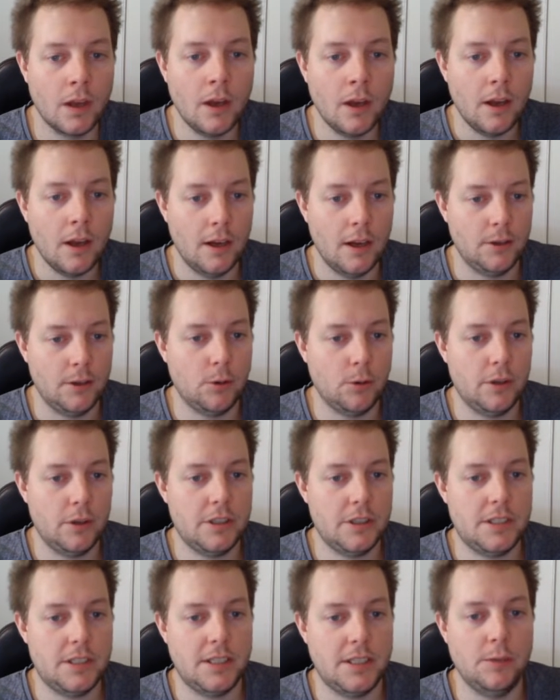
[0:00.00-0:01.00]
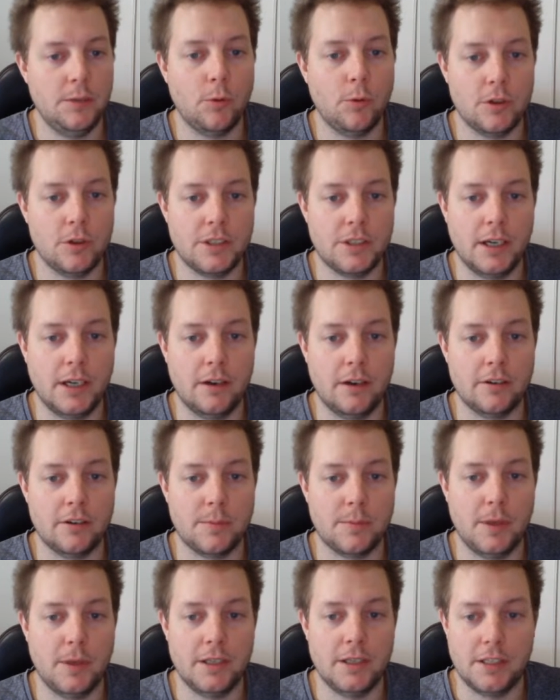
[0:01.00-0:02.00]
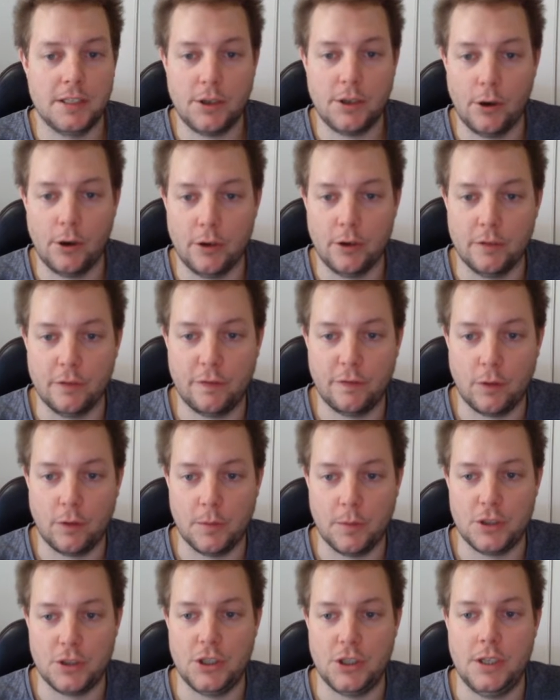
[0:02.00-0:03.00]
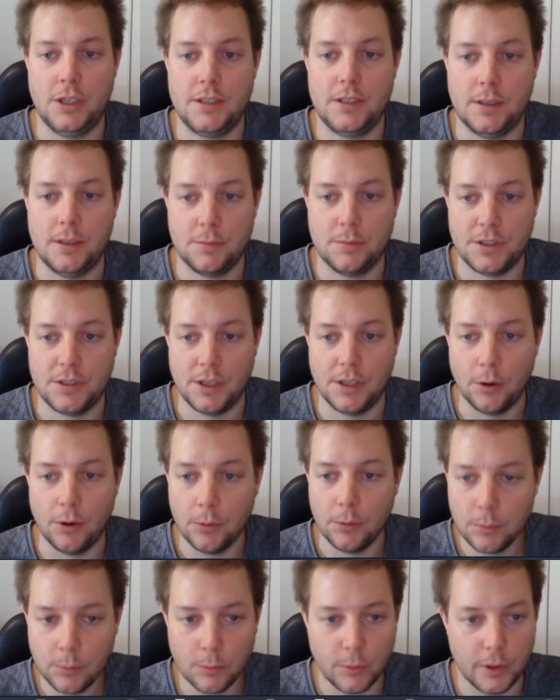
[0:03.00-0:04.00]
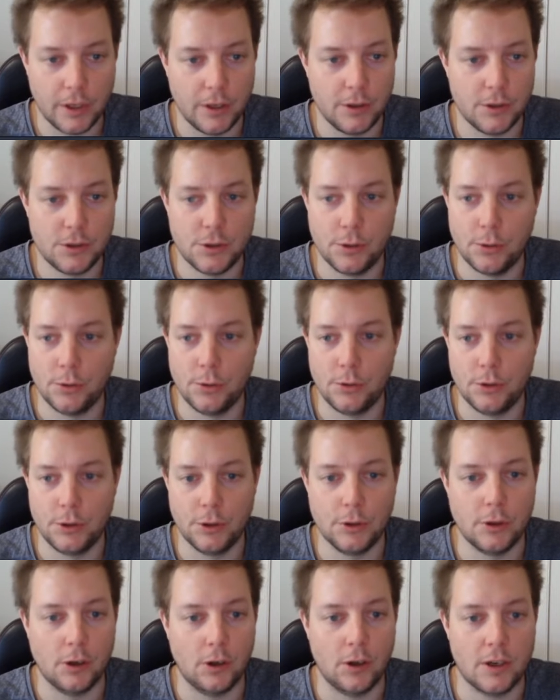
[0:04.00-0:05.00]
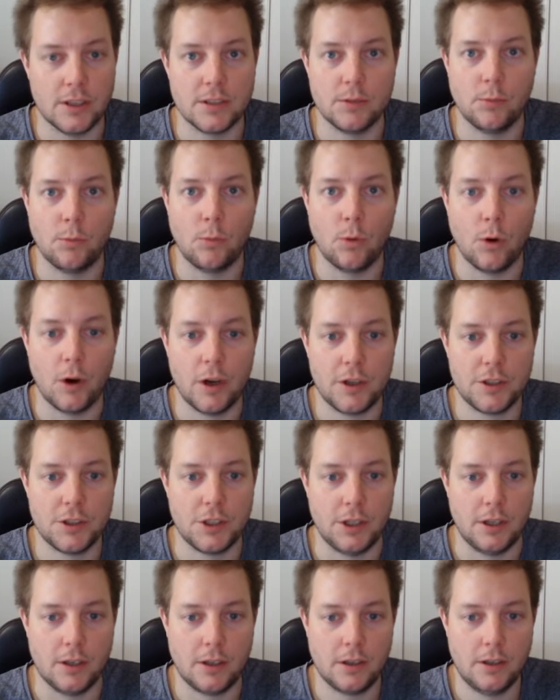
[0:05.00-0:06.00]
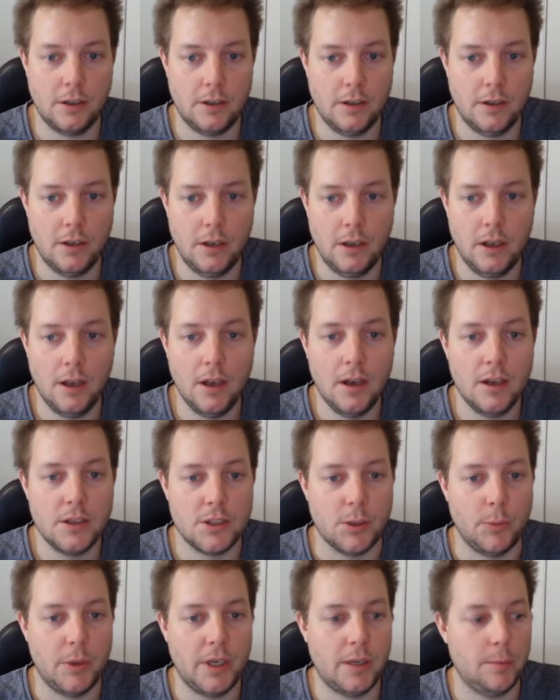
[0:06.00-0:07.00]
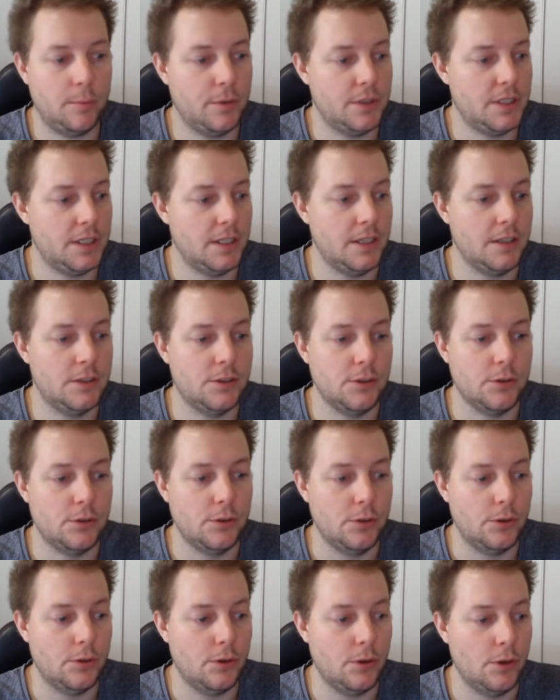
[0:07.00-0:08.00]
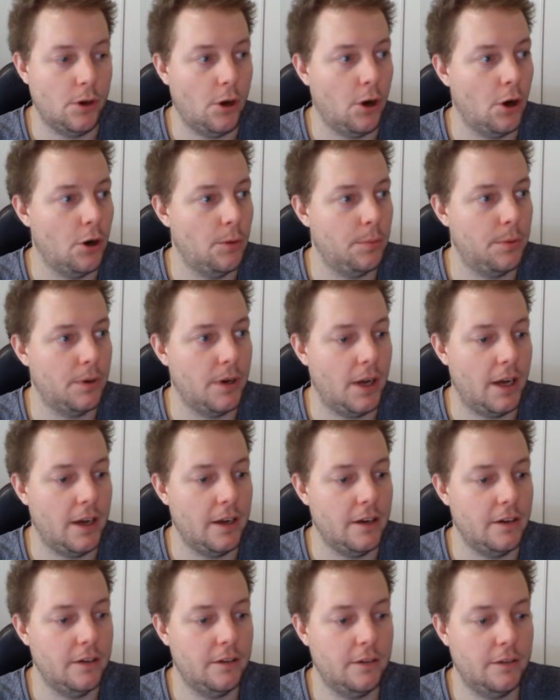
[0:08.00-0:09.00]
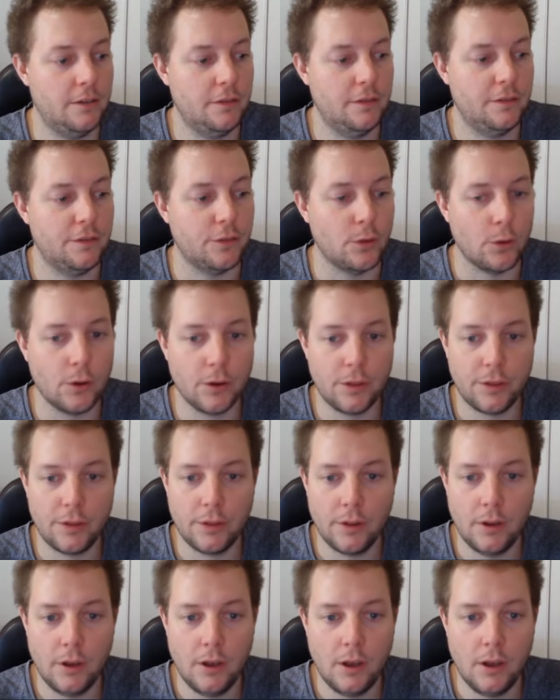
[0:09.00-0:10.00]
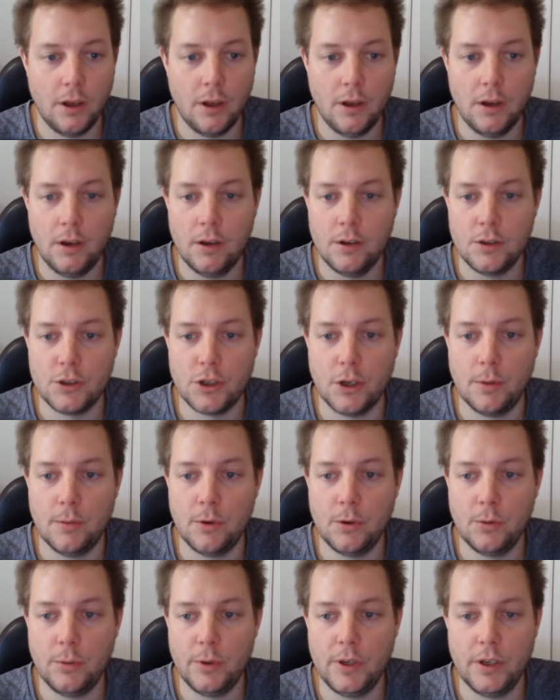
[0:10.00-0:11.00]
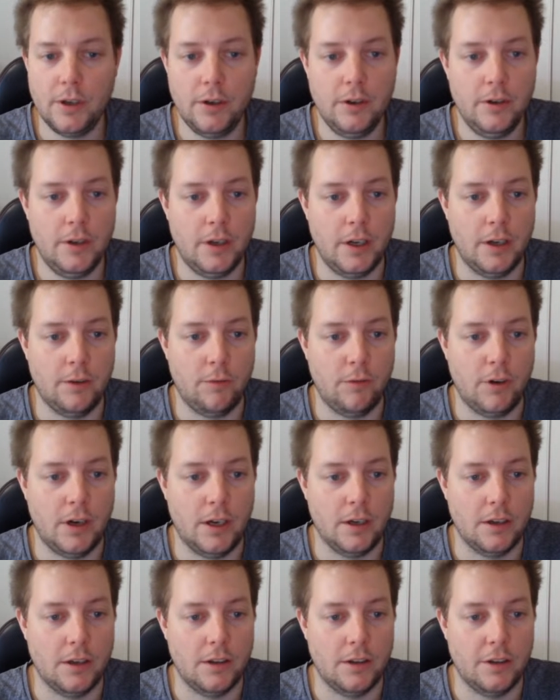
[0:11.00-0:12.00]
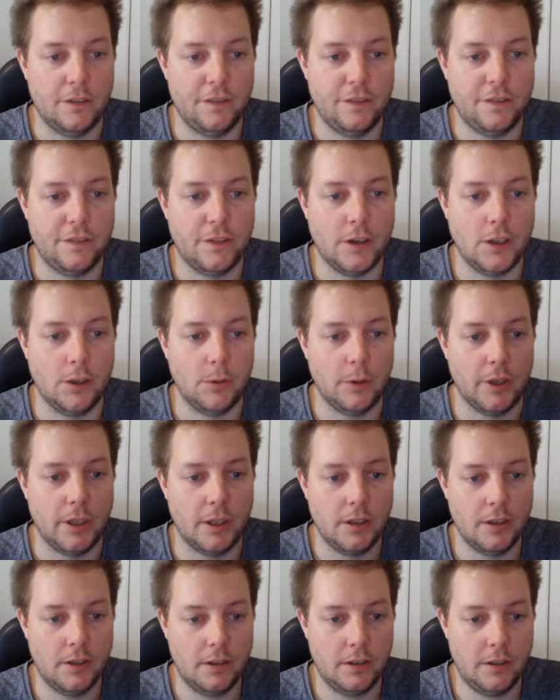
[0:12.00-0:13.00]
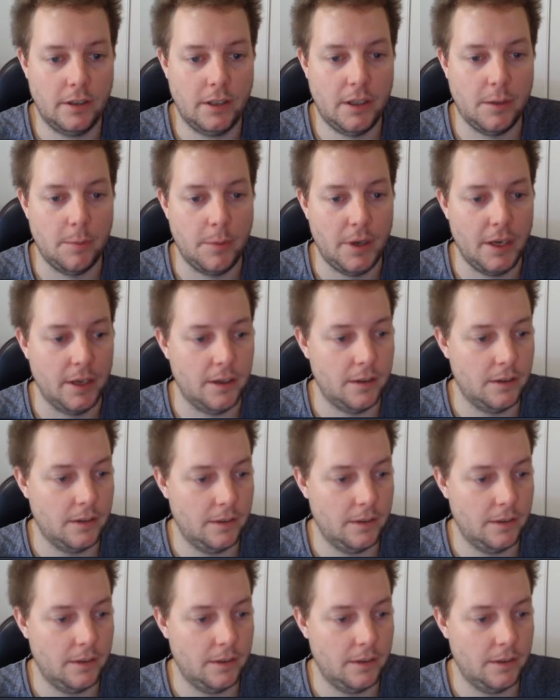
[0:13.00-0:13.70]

In order to see what data is being decoded from the GSM cell, we need to utilize Wireshark. So we can proceed to open a fourth terminal window and run the following command.